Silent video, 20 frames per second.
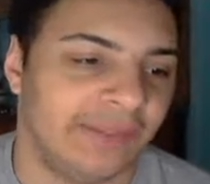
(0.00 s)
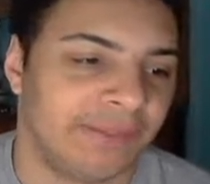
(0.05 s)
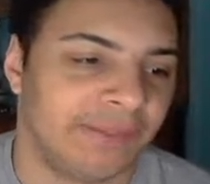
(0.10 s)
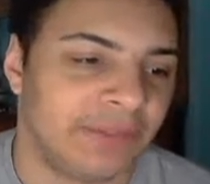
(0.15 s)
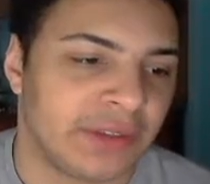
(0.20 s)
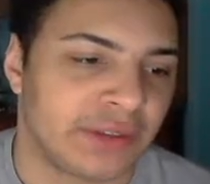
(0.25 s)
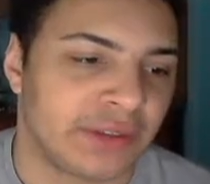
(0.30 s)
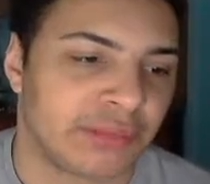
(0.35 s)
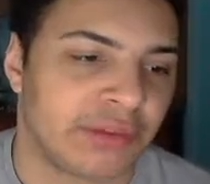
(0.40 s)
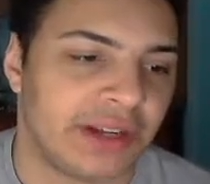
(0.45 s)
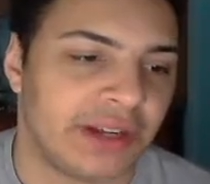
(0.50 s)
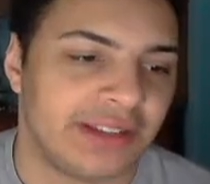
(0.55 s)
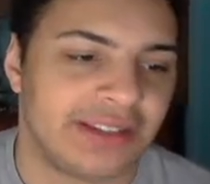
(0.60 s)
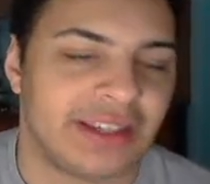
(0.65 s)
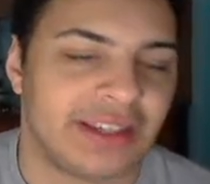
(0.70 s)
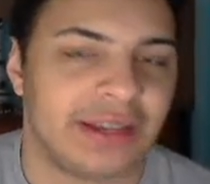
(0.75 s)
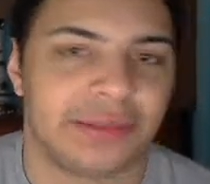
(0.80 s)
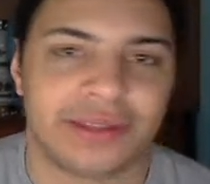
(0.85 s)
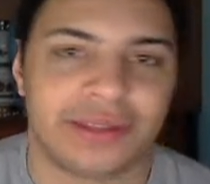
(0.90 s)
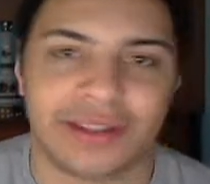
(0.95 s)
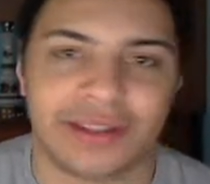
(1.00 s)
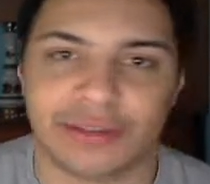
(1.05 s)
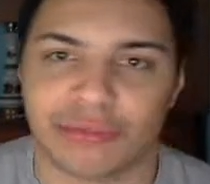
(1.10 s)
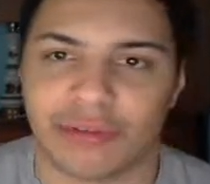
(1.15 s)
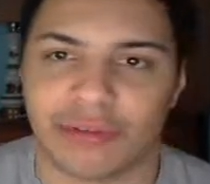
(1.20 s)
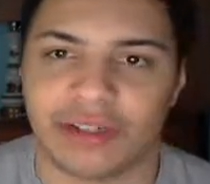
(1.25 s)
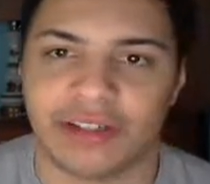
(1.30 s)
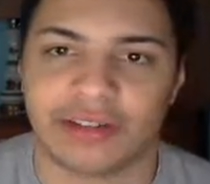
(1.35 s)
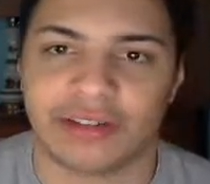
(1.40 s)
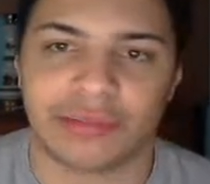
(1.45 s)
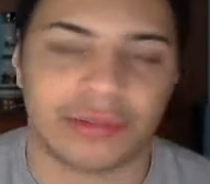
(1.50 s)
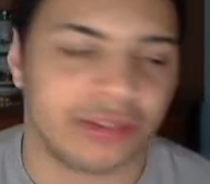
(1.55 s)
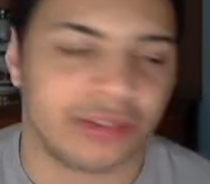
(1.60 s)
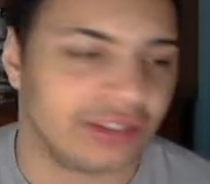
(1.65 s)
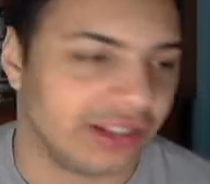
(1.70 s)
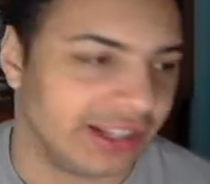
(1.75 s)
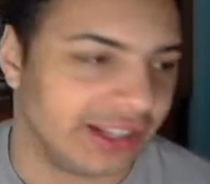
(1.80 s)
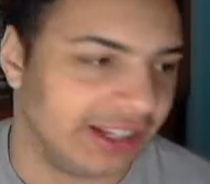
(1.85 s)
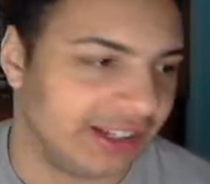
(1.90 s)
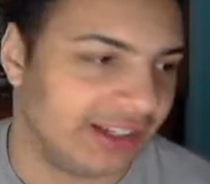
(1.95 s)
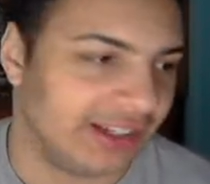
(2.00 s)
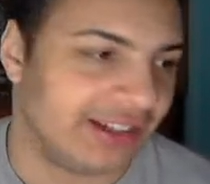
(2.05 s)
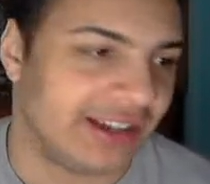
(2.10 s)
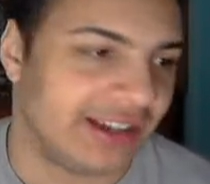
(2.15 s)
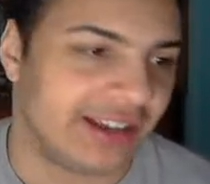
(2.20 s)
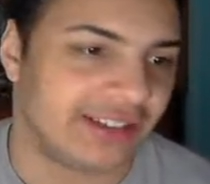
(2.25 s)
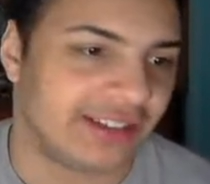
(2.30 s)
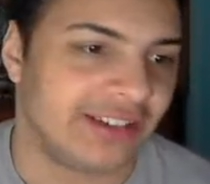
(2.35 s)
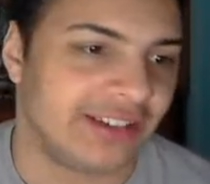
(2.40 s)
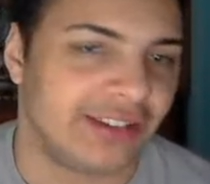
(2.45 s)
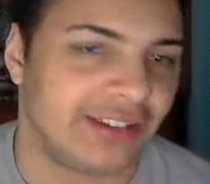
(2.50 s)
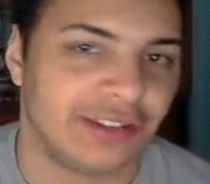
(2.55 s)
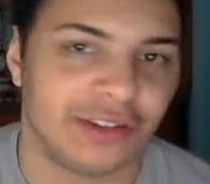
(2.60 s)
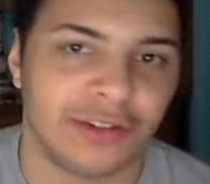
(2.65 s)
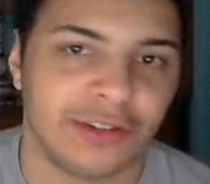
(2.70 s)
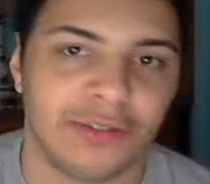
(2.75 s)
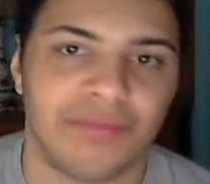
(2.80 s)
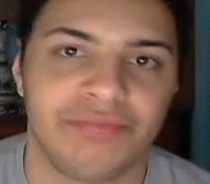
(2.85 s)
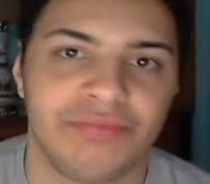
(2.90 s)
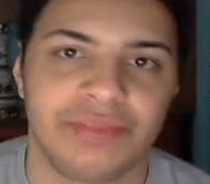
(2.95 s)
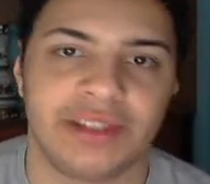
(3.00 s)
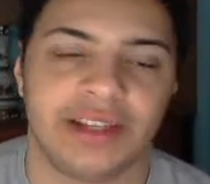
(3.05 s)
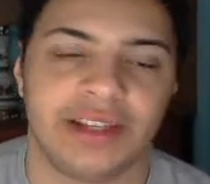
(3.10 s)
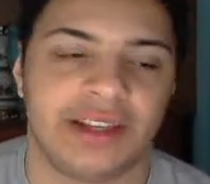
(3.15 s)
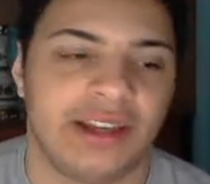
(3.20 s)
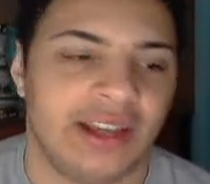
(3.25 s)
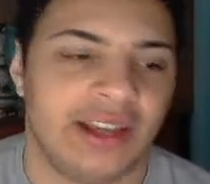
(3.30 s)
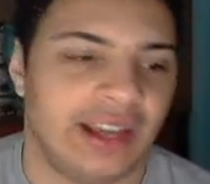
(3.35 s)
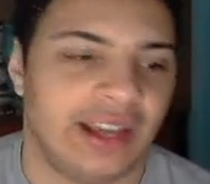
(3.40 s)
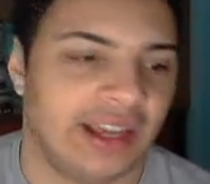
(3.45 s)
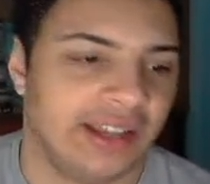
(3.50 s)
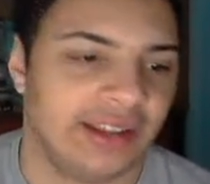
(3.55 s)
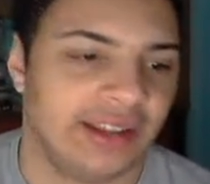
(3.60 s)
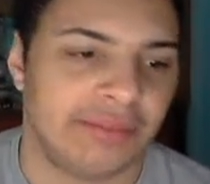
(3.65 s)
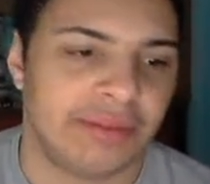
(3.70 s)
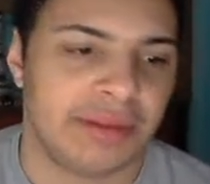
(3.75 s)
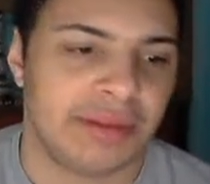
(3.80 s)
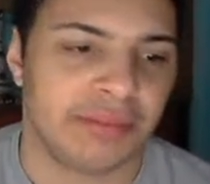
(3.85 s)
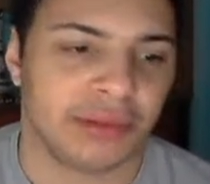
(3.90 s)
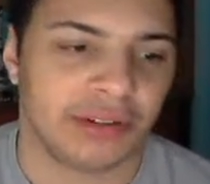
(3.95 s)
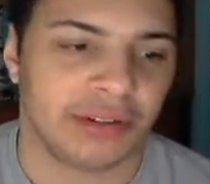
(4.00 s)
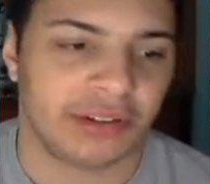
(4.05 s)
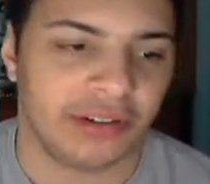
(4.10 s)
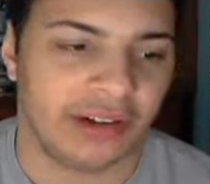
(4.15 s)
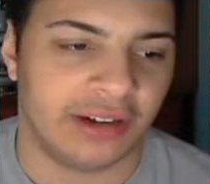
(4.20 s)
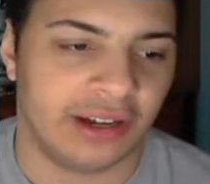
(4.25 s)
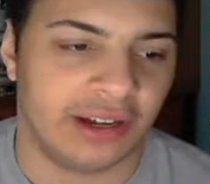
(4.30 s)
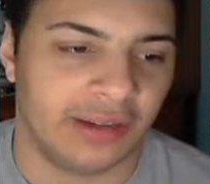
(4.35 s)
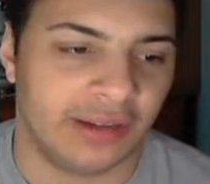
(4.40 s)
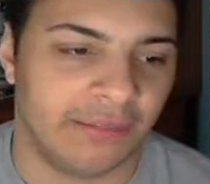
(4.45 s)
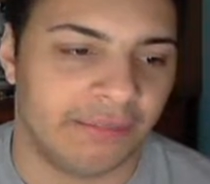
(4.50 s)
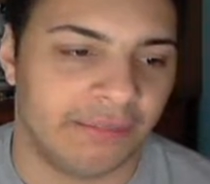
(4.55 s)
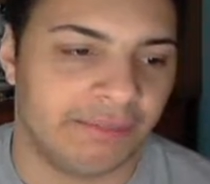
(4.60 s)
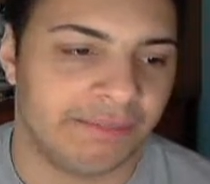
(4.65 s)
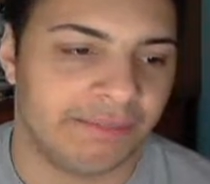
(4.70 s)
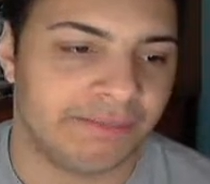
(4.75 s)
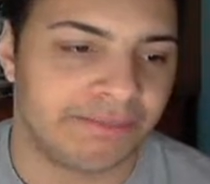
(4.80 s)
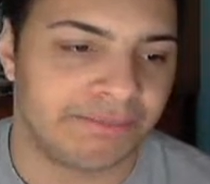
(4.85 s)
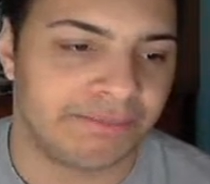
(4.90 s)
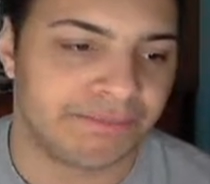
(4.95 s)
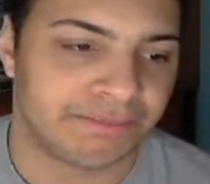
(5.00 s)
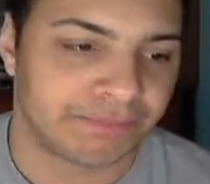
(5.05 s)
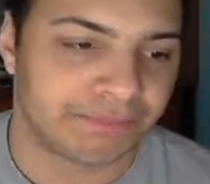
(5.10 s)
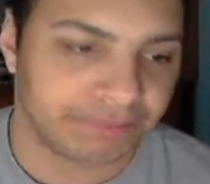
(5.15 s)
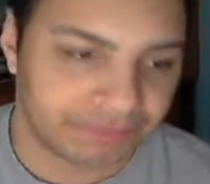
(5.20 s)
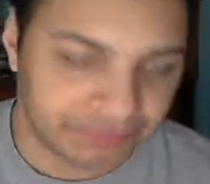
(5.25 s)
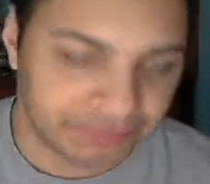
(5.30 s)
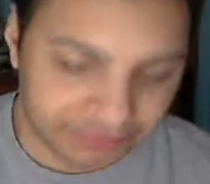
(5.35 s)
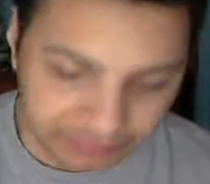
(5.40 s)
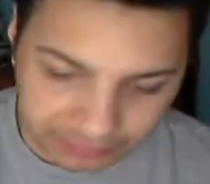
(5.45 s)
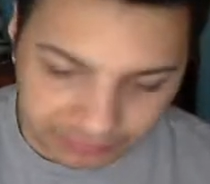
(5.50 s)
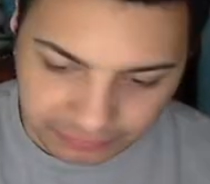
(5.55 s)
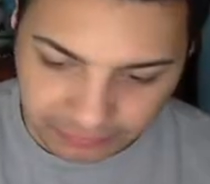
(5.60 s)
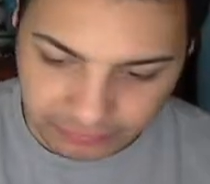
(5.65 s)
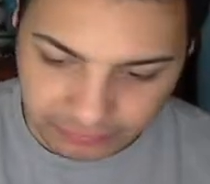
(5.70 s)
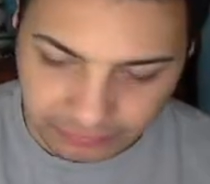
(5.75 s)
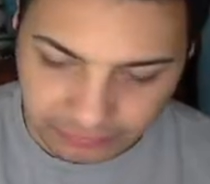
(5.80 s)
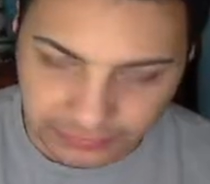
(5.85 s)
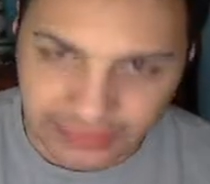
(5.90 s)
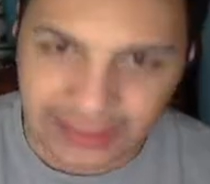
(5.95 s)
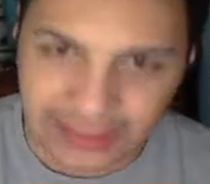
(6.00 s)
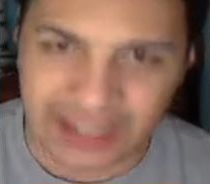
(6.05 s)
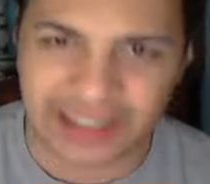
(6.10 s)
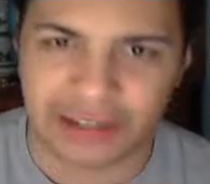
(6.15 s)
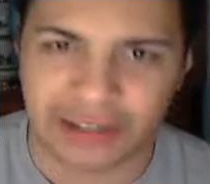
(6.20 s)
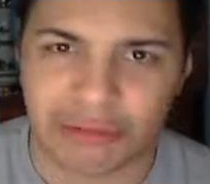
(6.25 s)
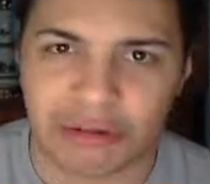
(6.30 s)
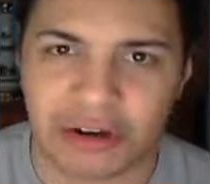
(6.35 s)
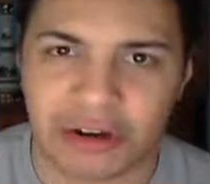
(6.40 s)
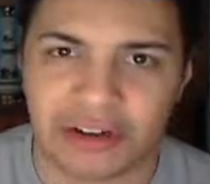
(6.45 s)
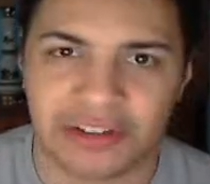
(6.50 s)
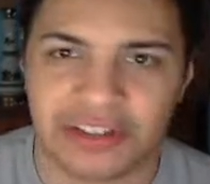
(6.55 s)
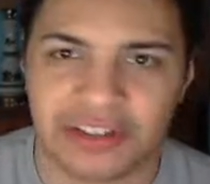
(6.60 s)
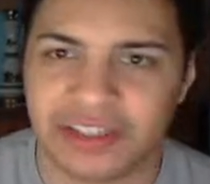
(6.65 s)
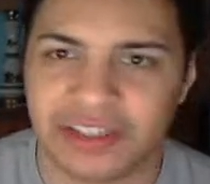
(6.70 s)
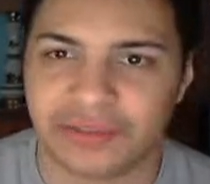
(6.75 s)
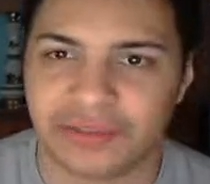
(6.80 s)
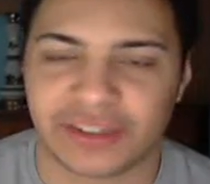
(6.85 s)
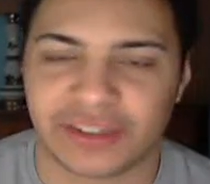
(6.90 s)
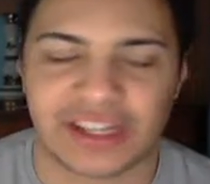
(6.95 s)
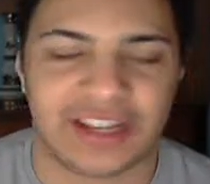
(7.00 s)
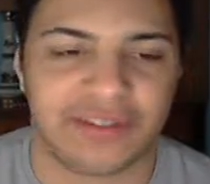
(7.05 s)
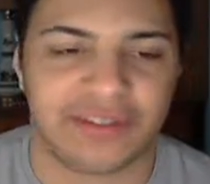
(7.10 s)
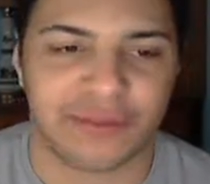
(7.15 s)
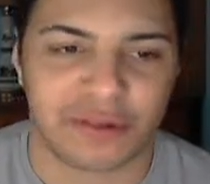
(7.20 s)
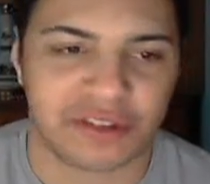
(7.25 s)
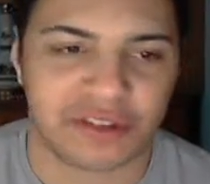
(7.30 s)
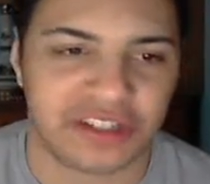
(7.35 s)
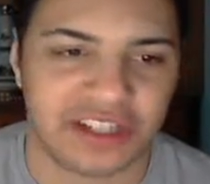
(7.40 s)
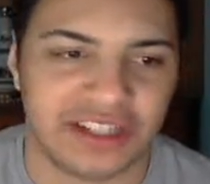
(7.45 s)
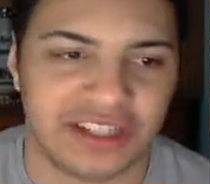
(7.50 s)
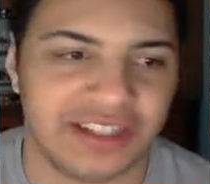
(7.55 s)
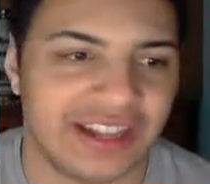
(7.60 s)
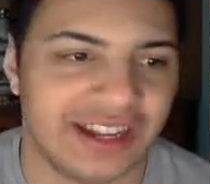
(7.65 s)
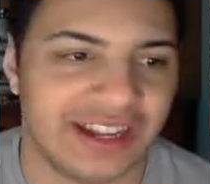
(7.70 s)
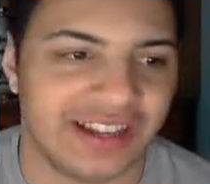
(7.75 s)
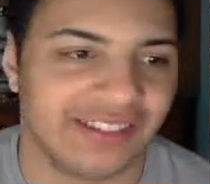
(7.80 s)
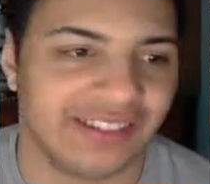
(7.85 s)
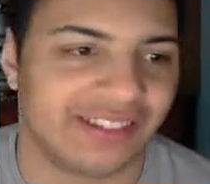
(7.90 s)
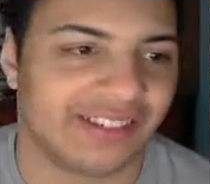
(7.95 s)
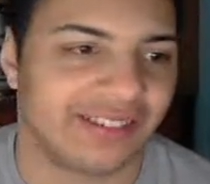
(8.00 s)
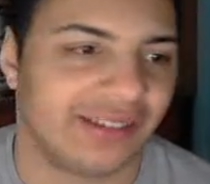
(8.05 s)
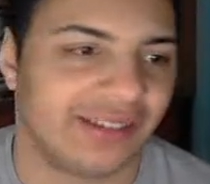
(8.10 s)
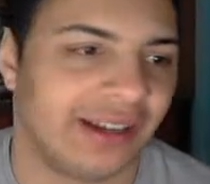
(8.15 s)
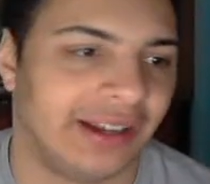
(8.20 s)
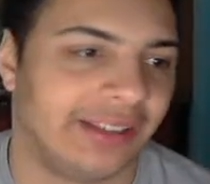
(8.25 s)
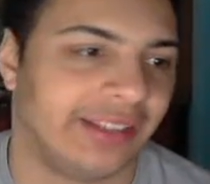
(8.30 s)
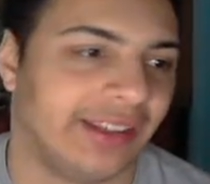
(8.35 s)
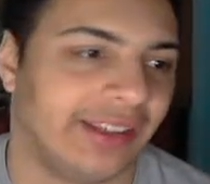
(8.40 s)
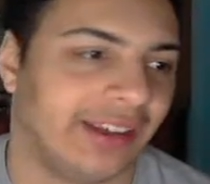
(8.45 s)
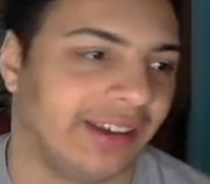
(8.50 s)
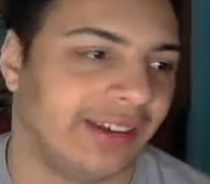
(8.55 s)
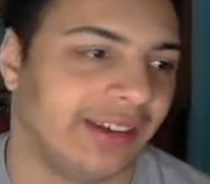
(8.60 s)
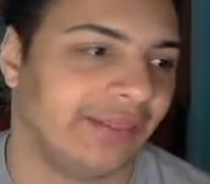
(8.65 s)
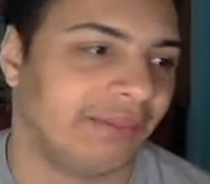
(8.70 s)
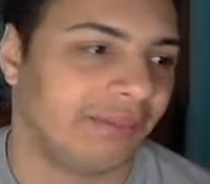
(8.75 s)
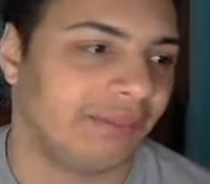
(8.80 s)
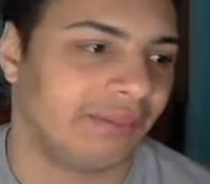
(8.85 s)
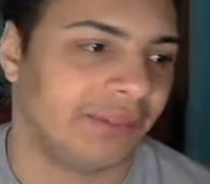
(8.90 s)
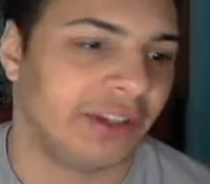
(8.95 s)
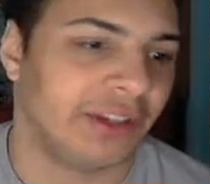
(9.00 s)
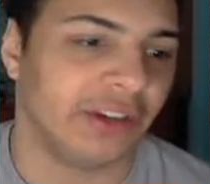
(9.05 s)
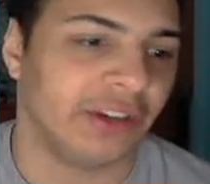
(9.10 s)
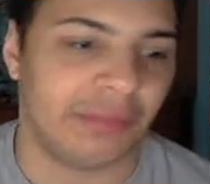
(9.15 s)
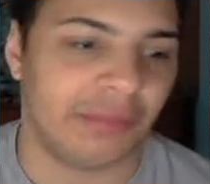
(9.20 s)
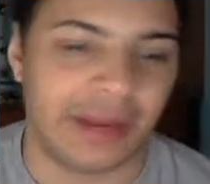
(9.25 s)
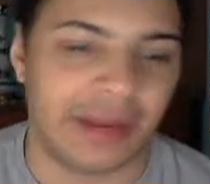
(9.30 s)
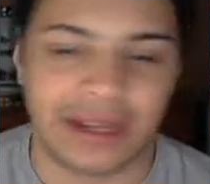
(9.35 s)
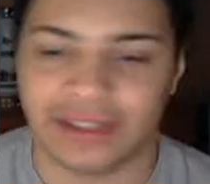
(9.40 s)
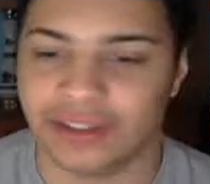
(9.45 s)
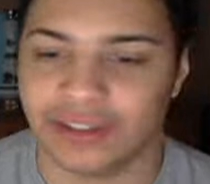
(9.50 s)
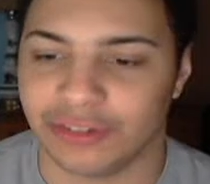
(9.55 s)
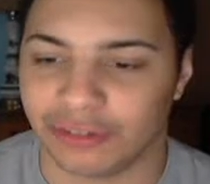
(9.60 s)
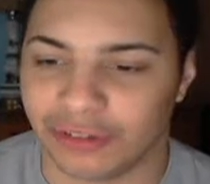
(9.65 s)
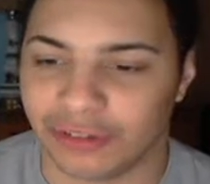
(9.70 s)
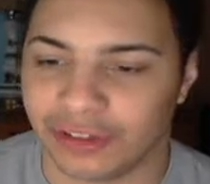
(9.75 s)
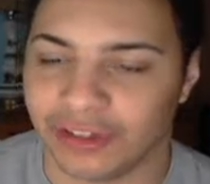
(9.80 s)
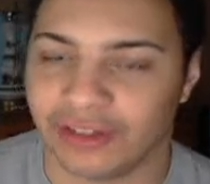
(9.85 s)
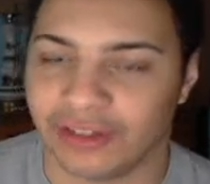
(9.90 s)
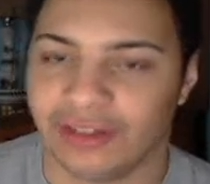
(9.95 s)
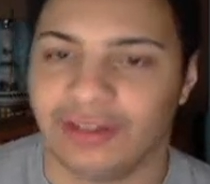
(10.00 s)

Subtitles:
Sprite Sam says, one is supposed to land in Texas soon, and the people are getting quarantined for like 14 days, I think. Mandatory.